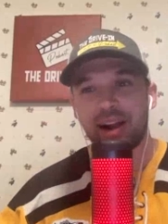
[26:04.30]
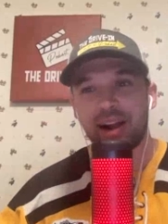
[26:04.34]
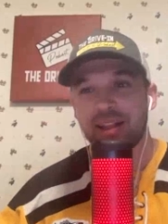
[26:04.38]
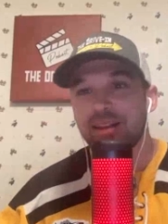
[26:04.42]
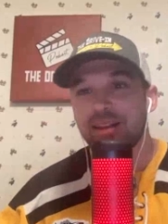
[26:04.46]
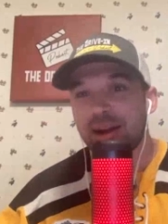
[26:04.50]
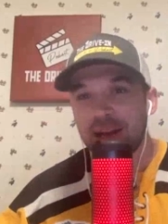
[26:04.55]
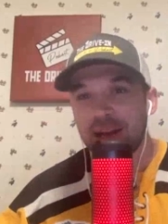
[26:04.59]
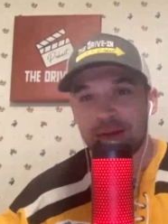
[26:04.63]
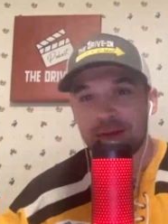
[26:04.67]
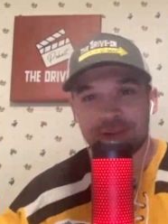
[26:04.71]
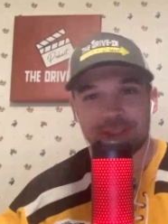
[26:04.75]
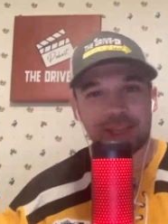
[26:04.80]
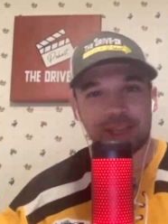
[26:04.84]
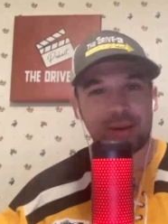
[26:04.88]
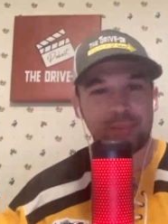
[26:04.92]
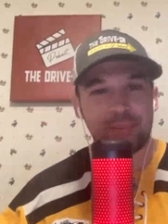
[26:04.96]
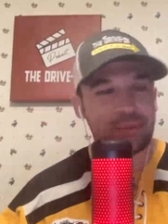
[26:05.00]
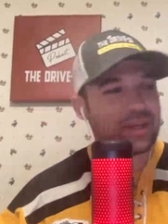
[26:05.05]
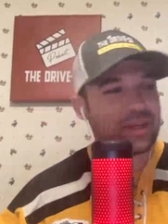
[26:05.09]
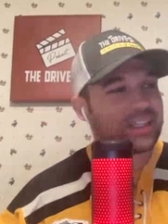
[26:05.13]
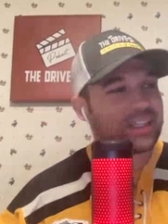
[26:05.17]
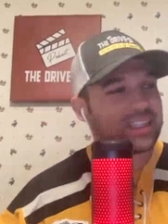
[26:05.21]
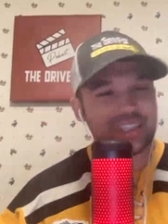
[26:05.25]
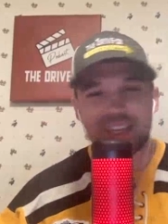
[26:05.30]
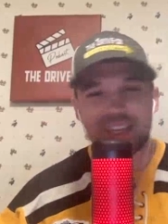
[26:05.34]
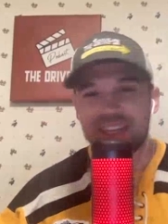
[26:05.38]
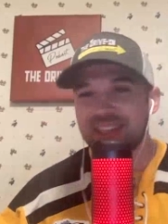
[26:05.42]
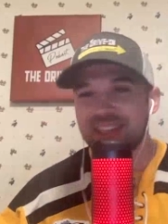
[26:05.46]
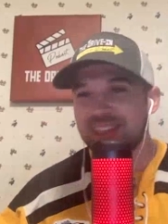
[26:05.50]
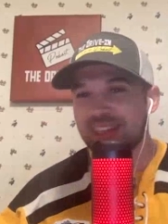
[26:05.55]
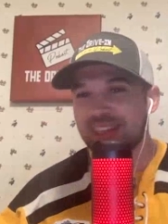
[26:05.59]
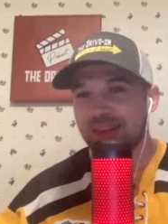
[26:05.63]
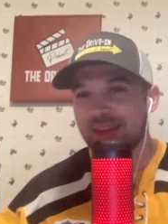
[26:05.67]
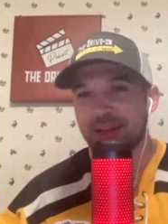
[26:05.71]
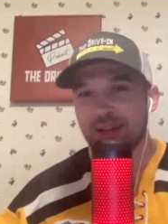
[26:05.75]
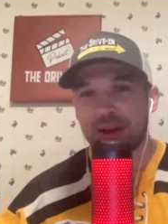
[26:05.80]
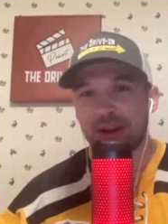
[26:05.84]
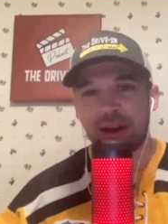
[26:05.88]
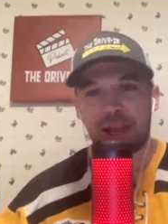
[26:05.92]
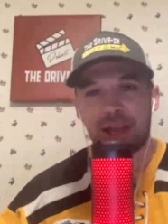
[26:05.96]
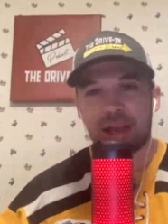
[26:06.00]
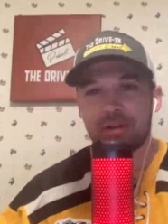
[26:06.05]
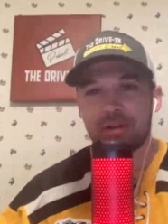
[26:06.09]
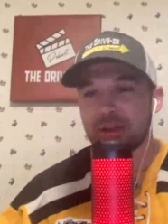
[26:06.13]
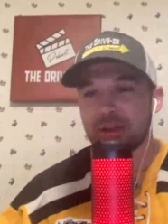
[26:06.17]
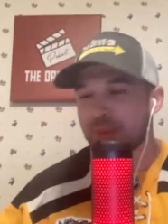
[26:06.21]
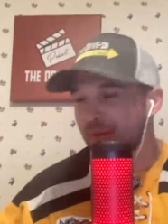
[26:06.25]
I thought he was a complete scene stealer.
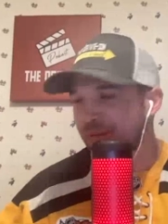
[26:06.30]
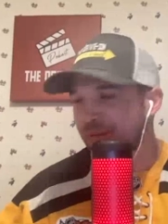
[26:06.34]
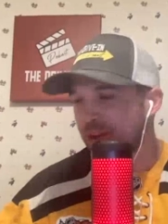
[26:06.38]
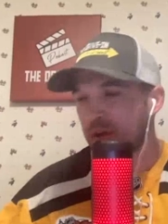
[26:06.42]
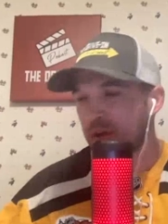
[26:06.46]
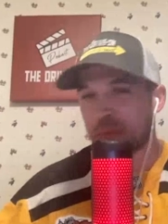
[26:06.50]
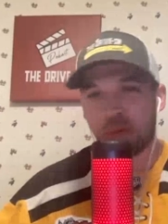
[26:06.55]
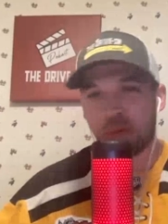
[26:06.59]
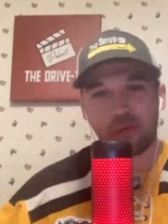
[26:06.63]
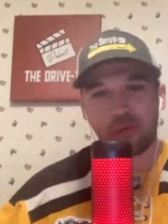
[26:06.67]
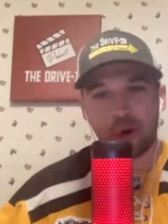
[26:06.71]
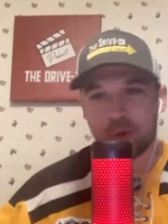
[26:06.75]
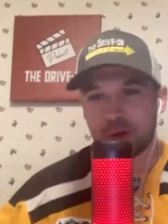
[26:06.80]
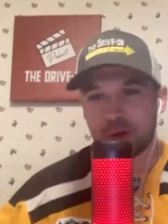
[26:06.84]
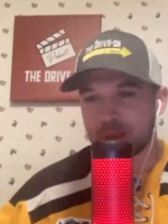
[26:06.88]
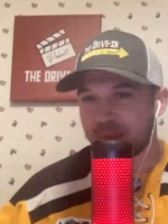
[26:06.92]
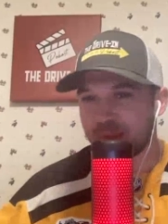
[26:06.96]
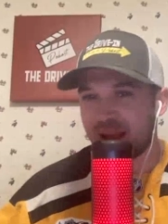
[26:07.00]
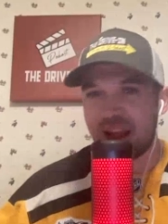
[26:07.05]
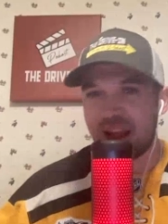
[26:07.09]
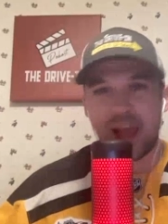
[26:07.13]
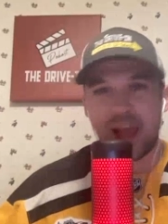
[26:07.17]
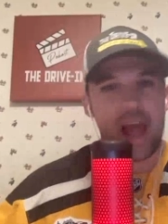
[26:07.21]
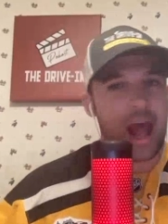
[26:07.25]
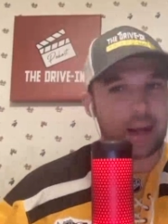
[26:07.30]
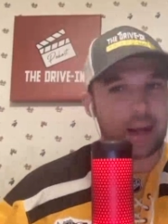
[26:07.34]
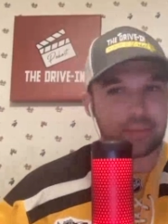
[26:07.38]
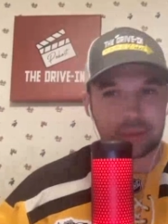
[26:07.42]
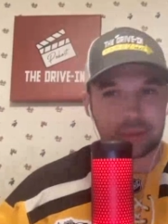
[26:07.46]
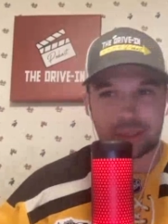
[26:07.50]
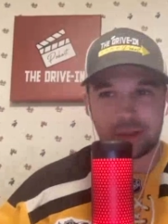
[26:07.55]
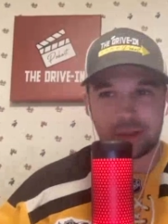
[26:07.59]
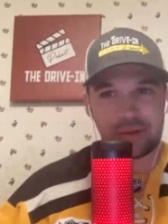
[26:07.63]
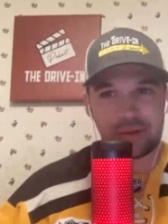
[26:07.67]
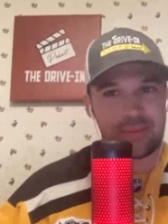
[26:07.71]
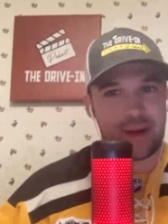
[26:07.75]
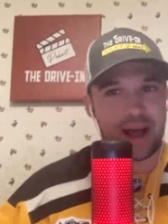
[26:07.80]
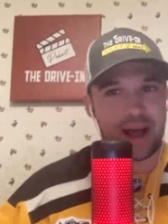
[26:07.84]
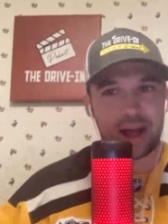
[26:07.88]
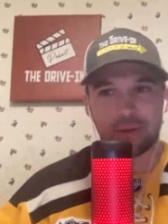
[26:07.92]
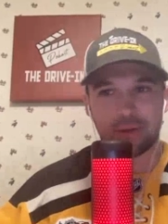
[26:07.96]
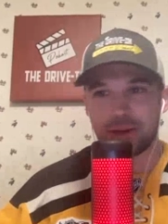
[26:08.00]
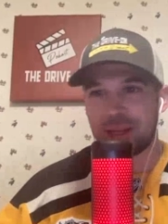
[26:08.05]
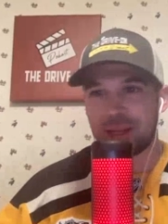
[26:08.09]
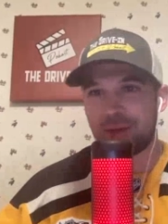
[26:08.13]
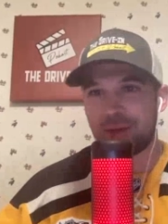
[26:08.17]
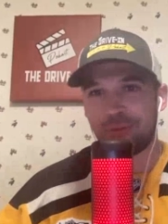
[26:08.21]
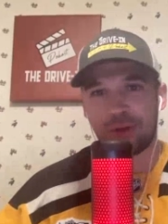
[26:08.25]
He was my favorite performance by an absolute mile,
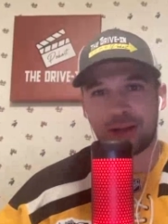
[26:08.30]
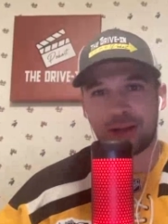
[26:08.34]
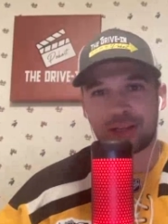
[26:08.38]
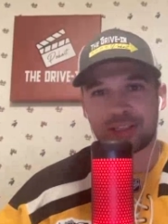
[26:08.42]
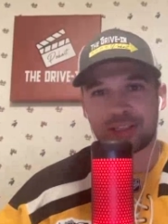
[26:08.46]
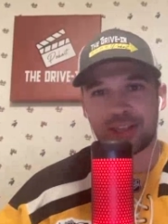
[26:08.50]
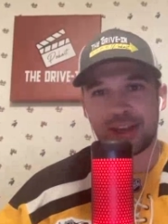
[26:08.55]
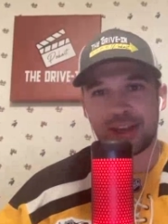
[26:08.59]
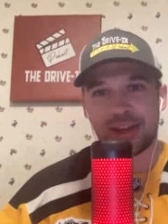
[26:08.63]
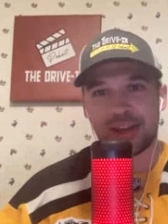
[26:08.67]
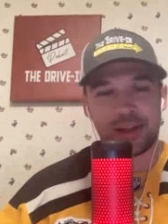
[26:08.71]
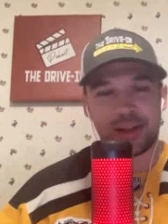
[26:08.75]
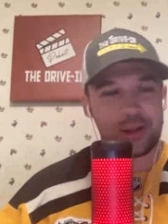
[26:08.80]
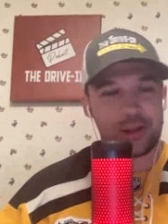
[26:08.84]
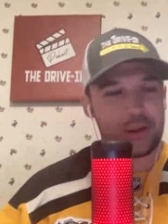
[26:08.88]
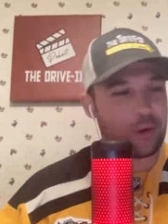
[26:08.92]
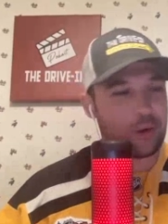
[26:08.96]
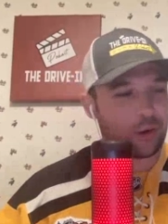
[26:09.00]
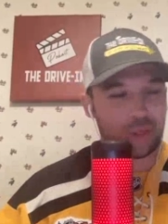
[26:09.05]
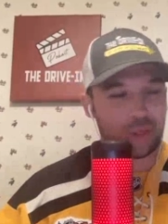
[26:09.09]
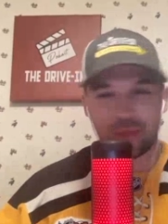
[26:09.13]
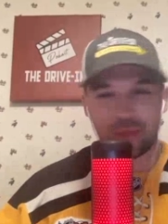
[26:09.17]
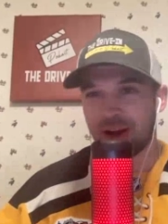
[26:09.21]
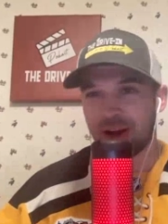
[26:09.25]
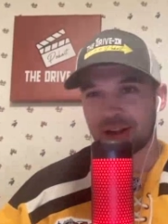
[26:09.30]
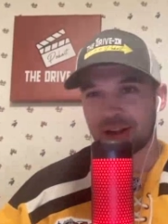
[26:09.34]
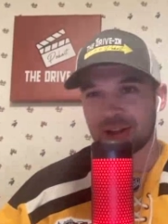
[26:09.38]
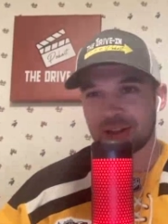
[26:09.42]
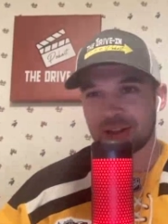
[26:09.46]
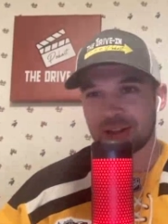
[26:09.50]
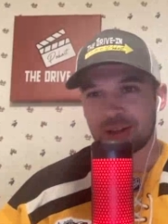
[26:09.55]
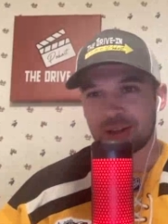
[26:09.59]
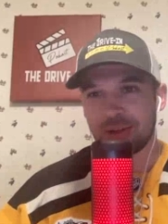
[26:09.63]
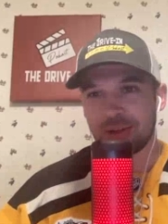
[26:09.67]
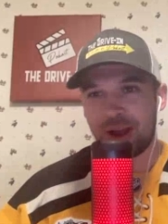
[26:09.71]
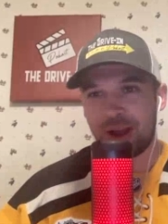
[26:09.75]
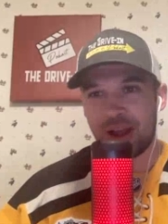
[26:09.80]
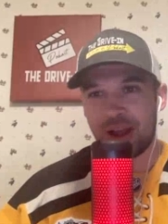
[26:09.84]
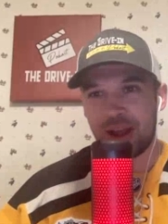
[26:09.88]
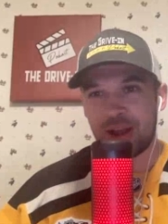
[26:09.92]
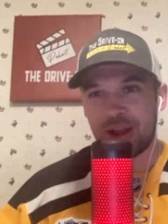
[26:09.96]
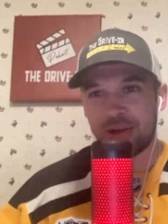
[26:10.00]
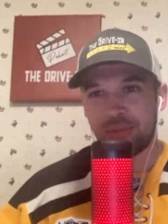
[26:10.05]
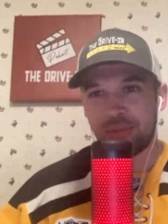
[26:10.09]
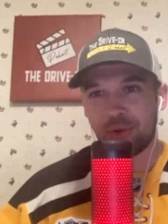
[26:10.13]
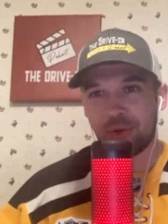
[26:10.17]
Ricky Flex your thoughts, right?